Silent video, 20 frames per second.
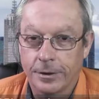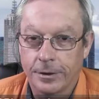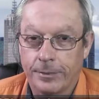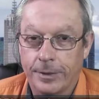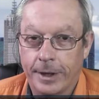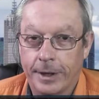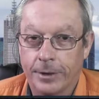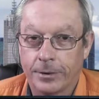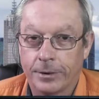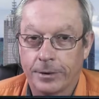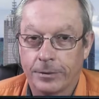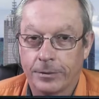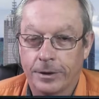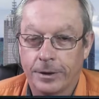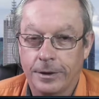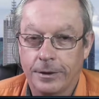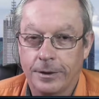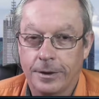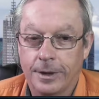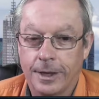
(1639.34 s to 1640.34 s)
about it,
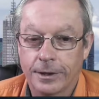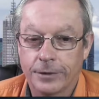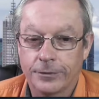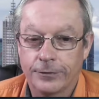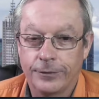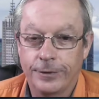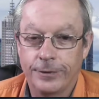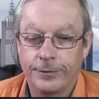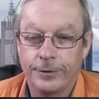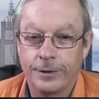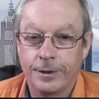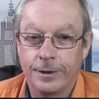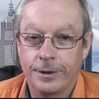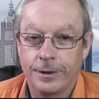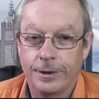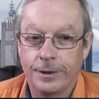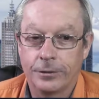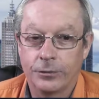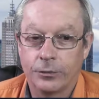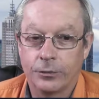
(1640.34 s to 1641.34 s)
in the last 50
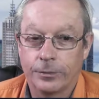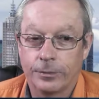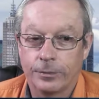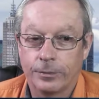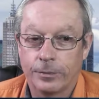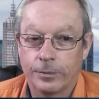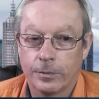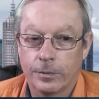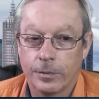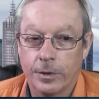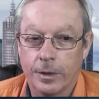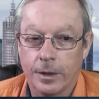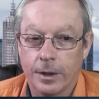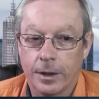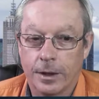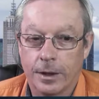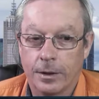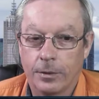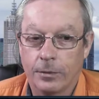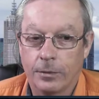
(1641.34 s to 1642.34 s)
years
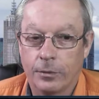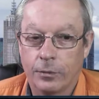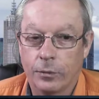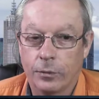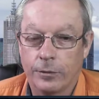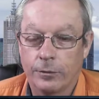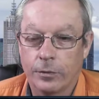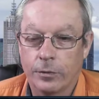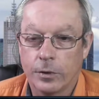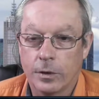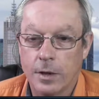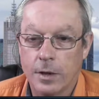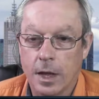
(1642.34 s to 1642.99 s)
we've